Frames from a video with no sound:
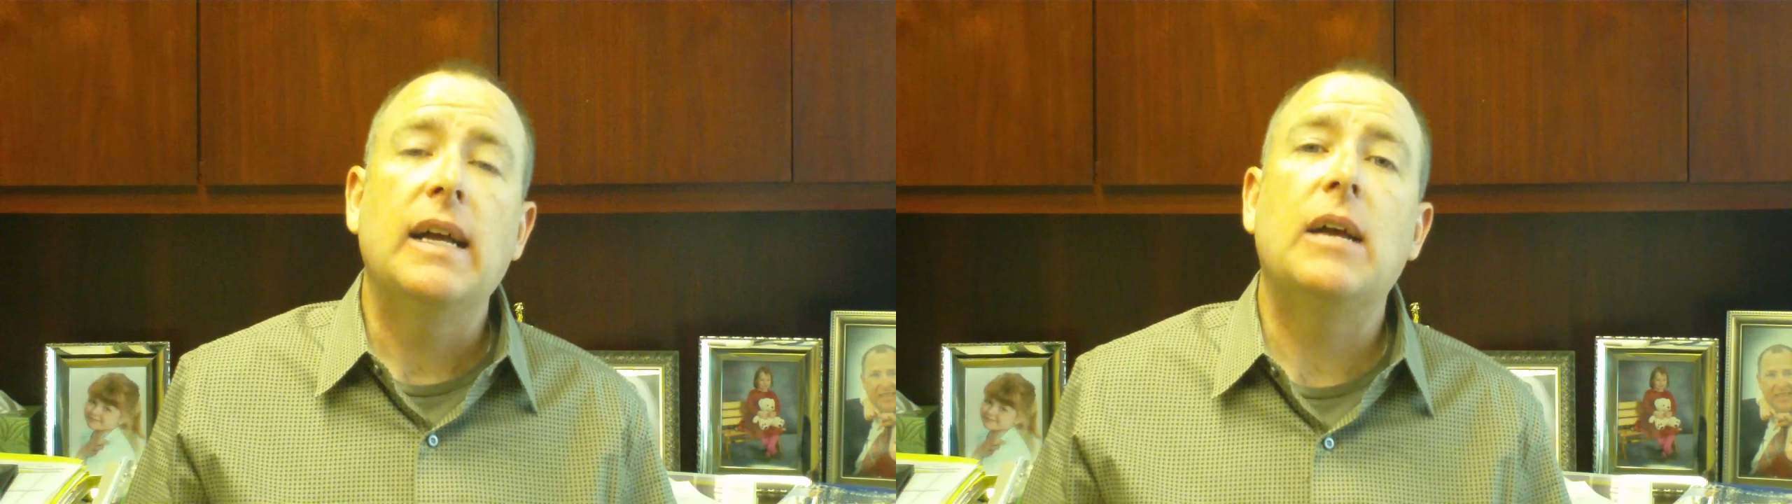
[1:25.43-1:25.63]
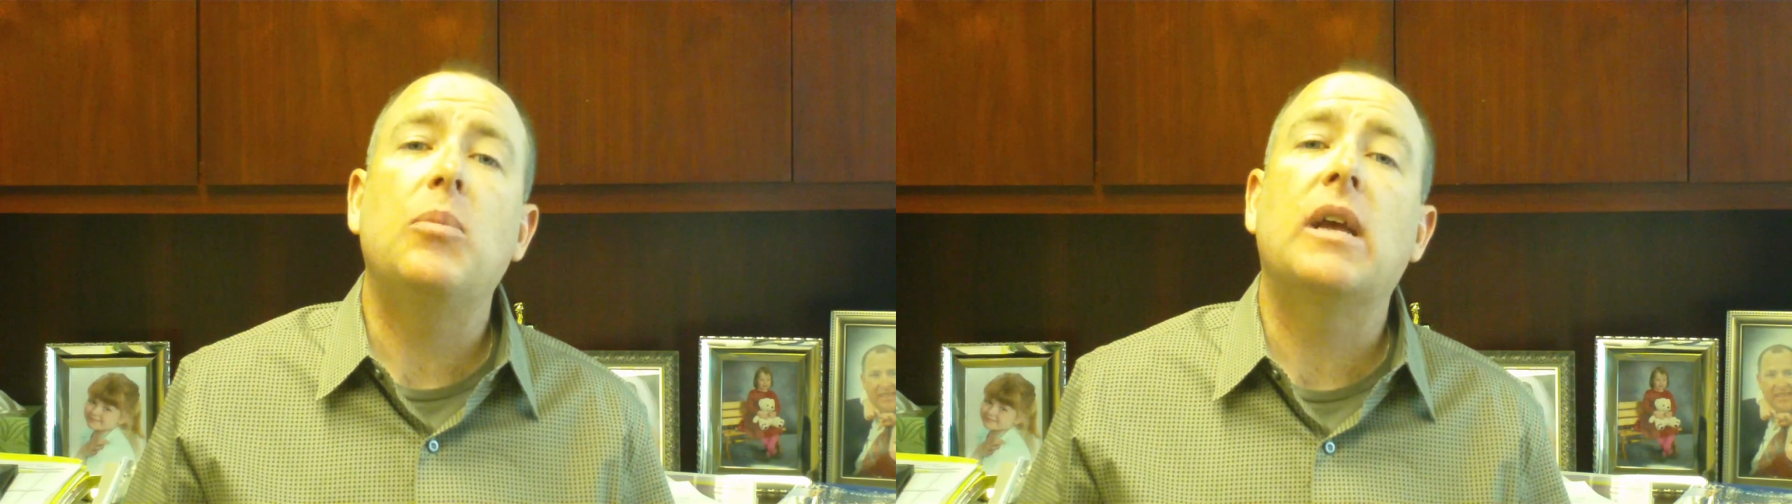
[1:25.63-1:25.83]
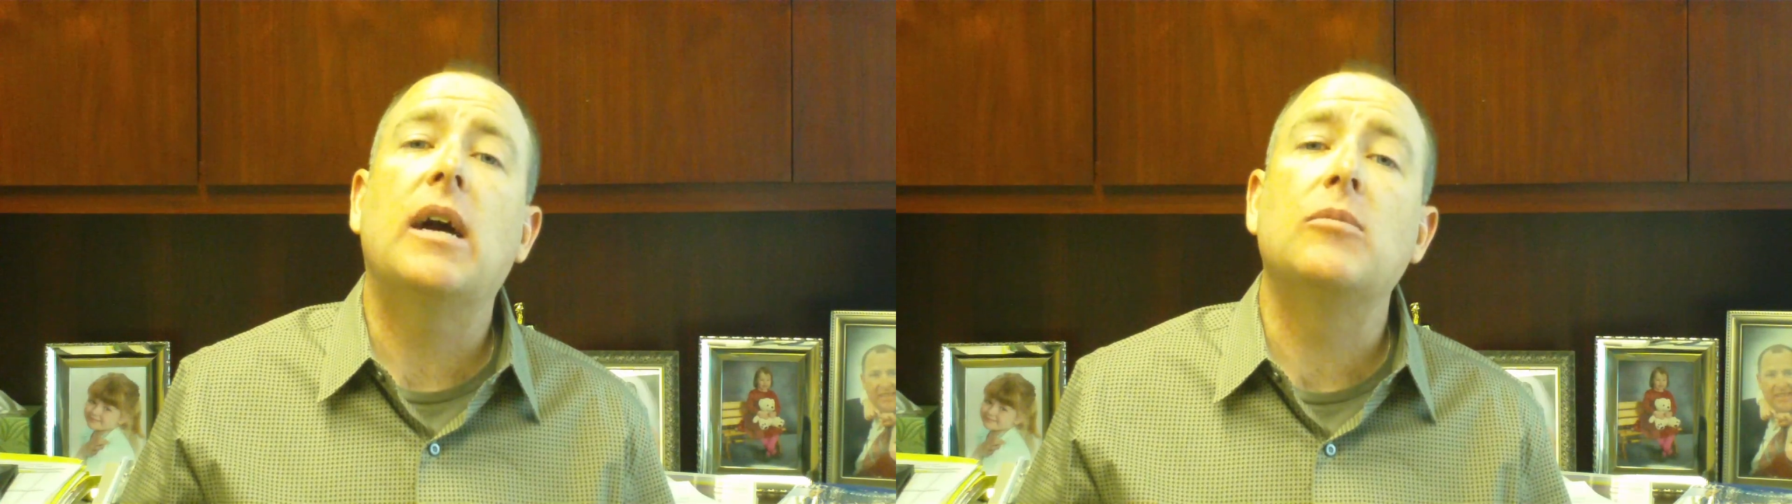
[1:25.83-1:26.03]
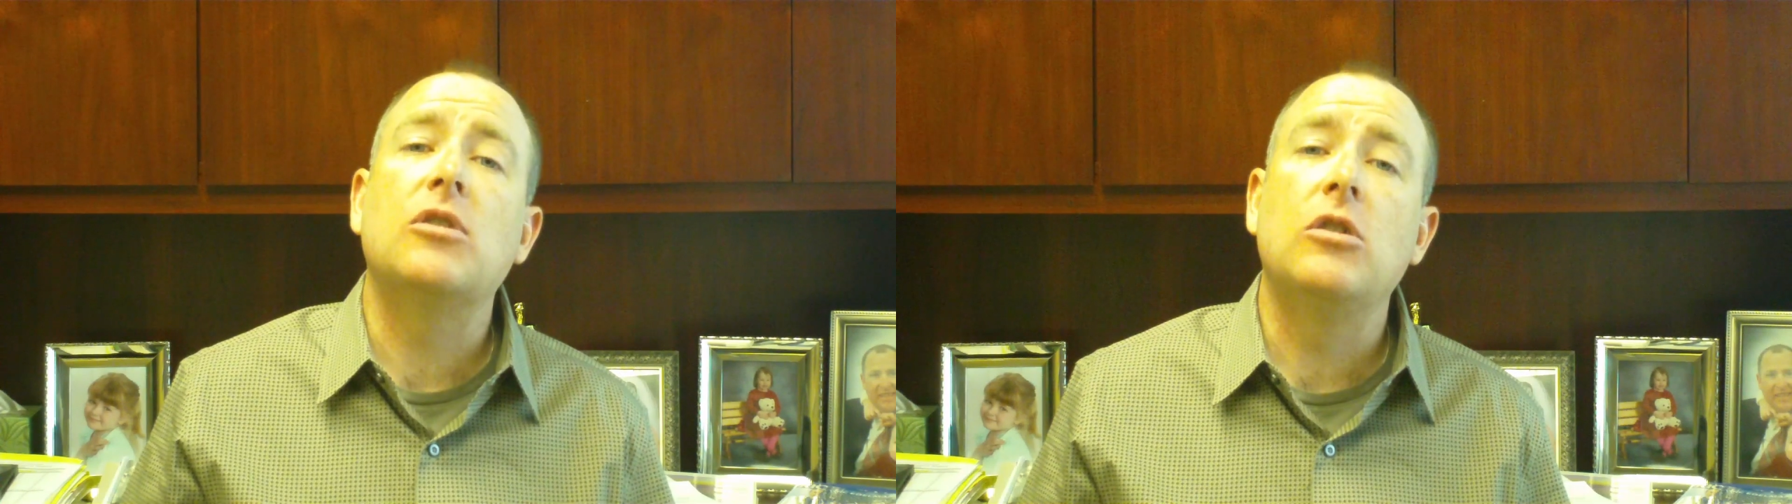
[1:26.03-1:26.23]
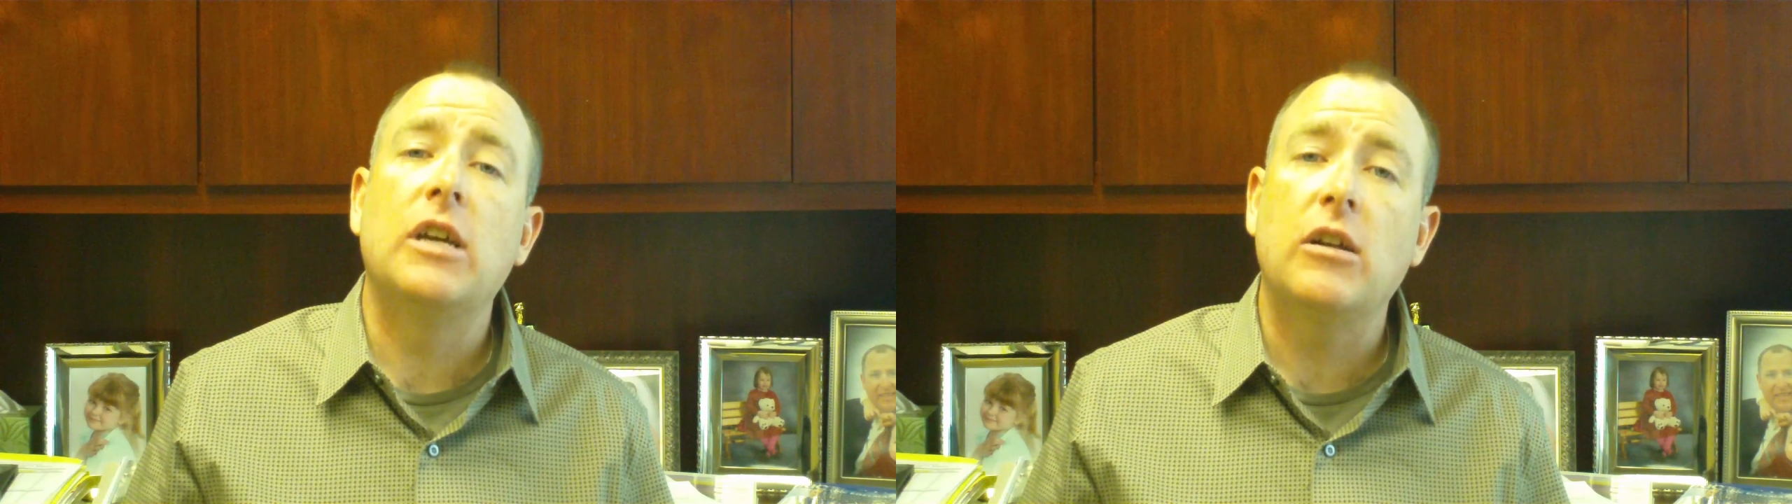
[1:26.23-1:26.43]
it
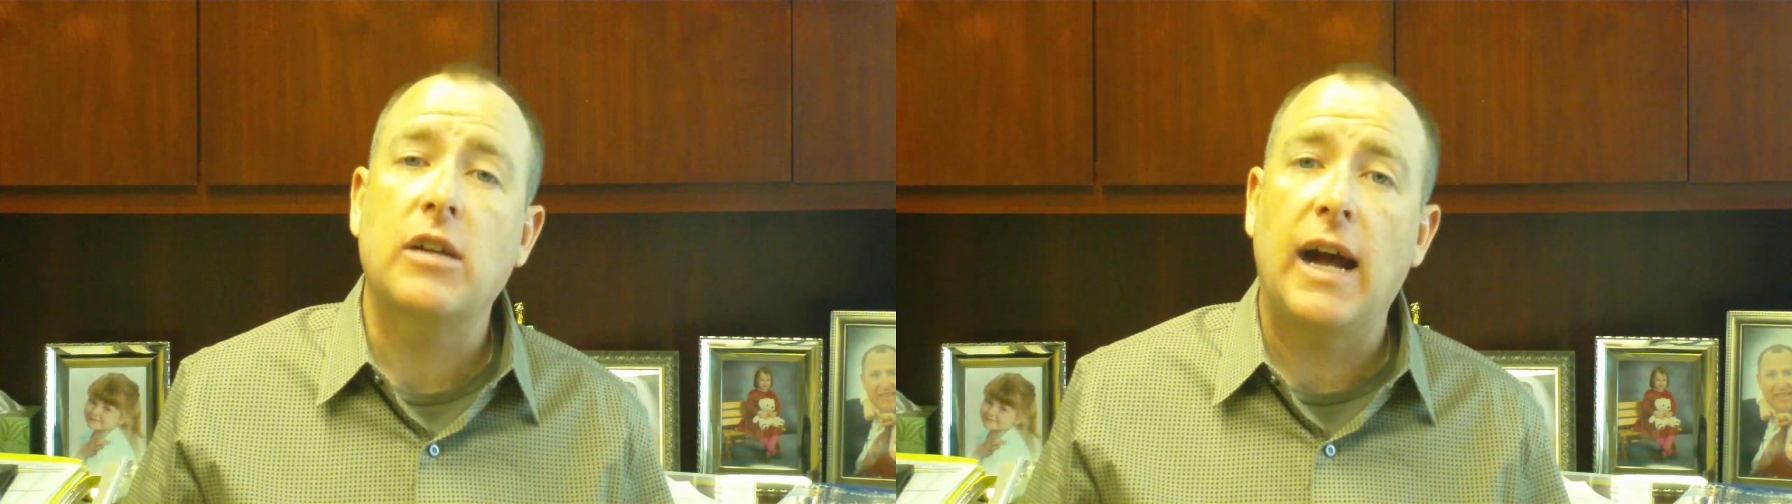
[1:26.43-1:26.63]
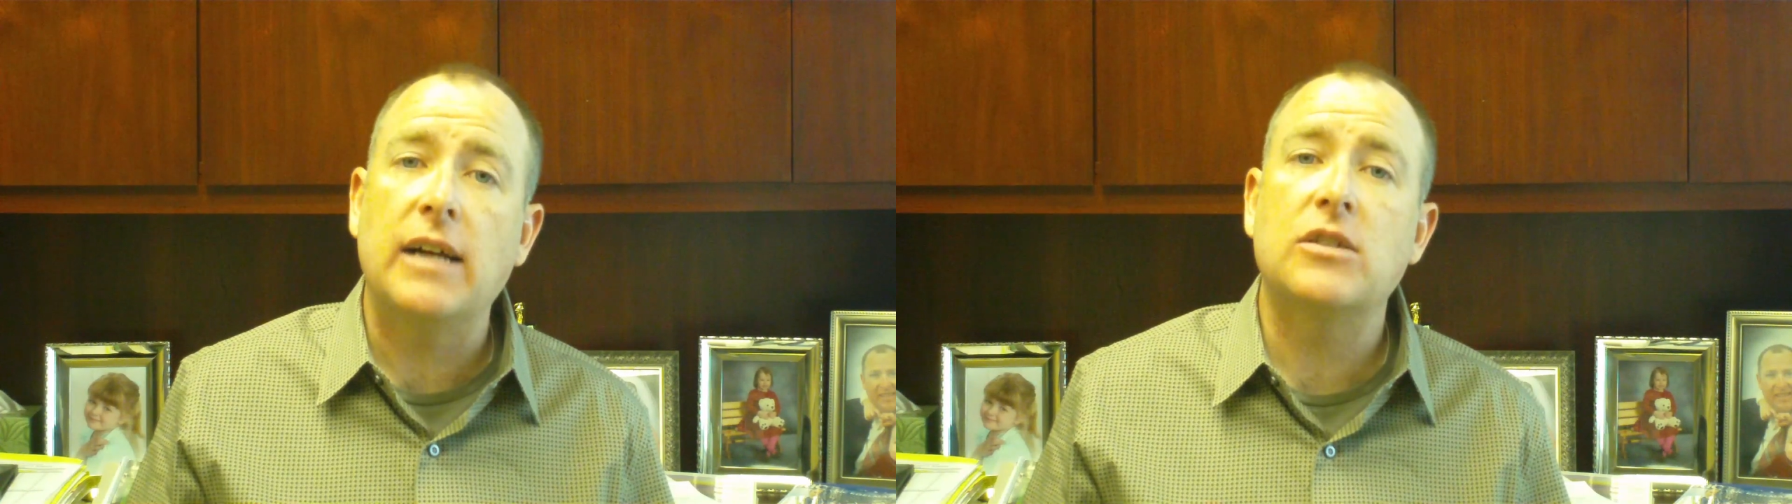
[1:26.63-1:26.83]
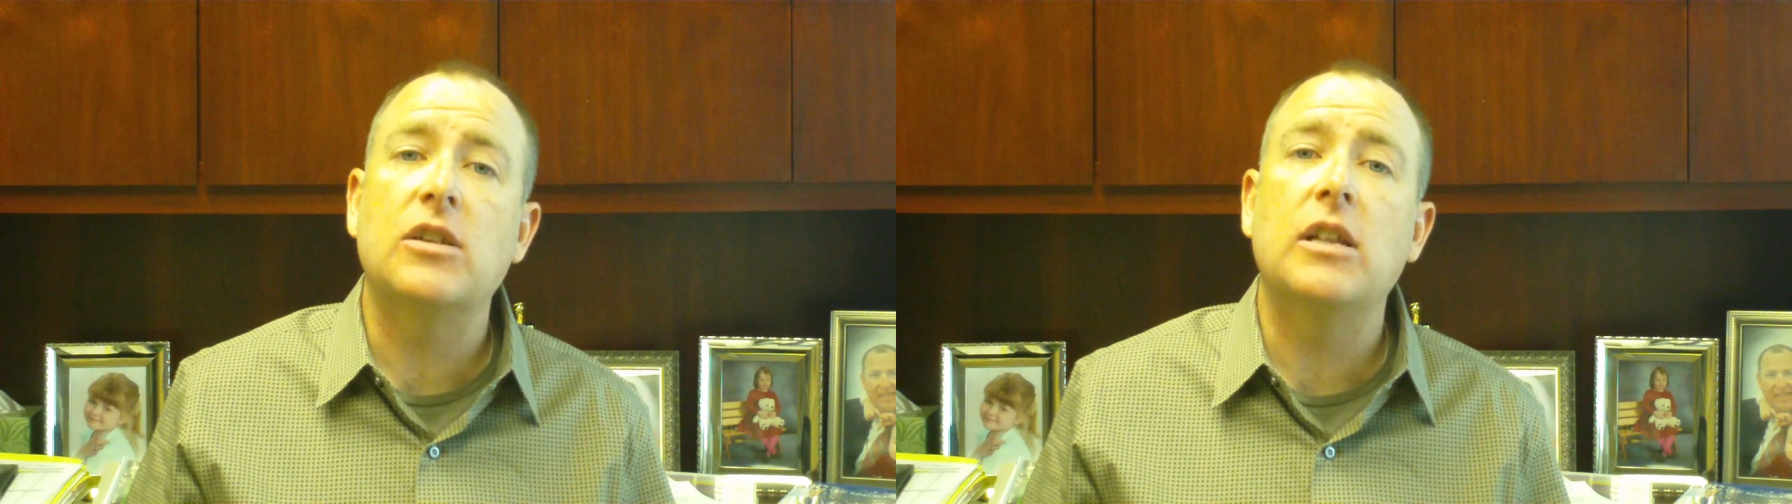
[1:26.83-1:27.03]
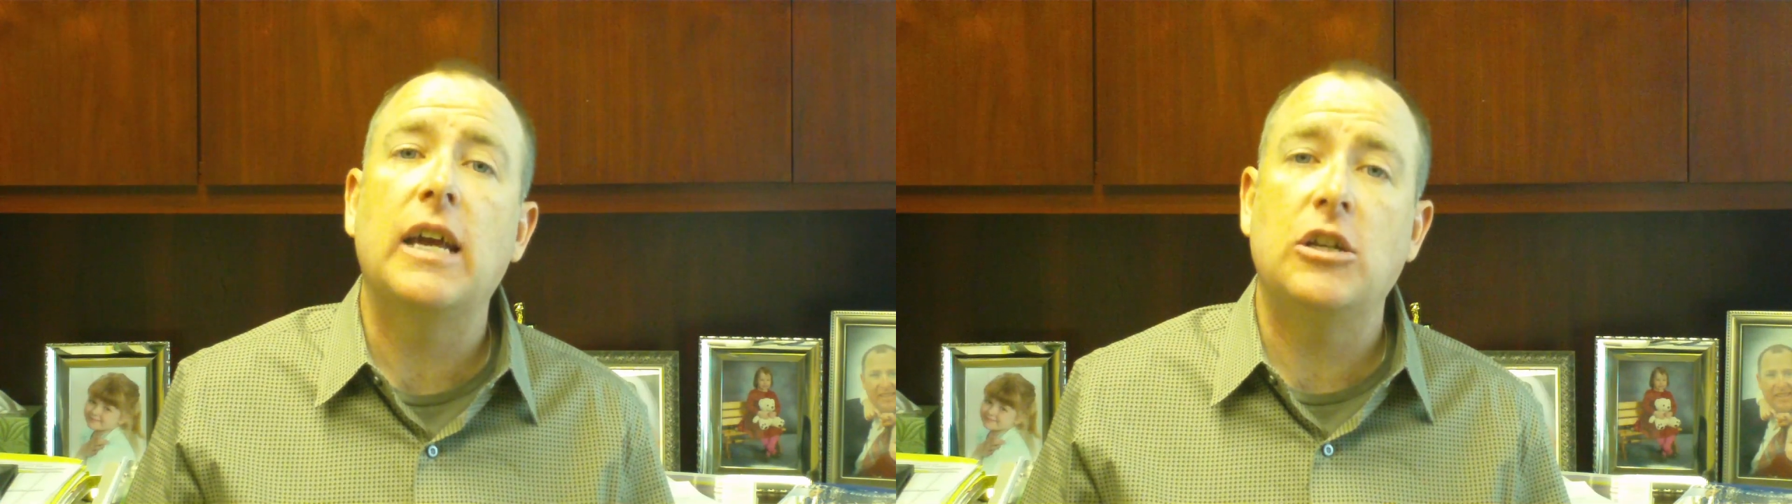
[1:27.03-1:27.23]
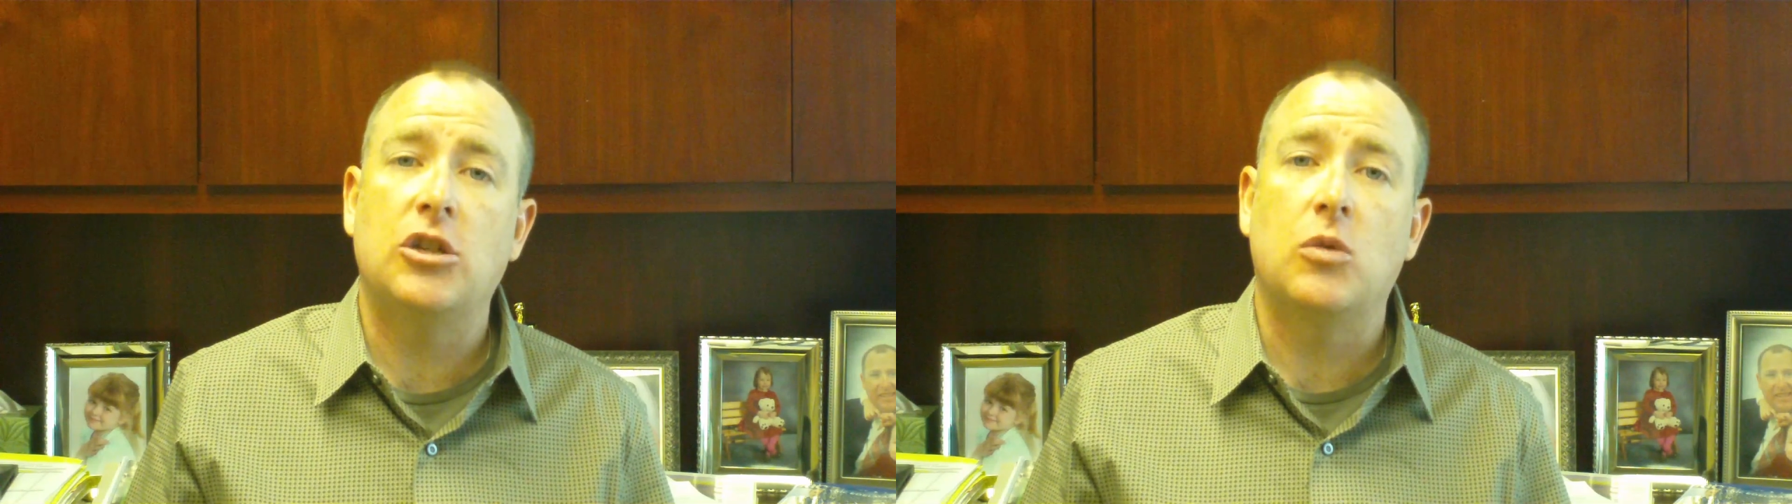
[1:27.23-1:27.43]
becomes little
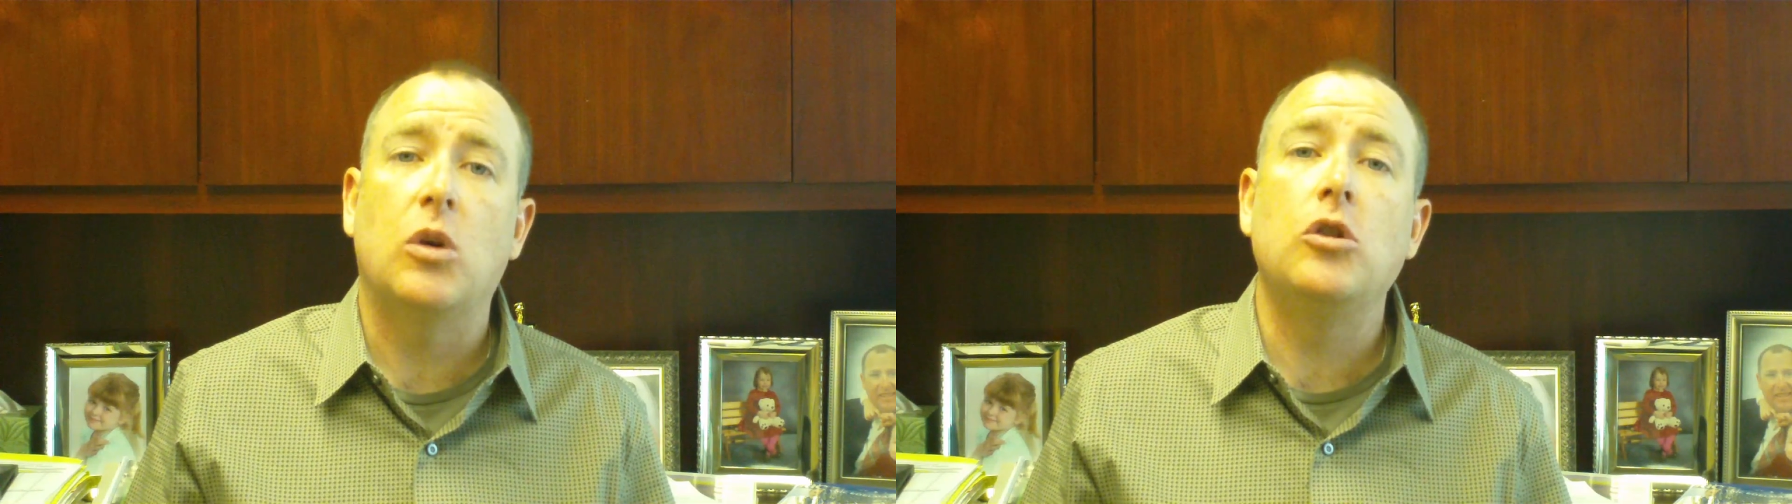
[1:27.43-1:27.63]
consolation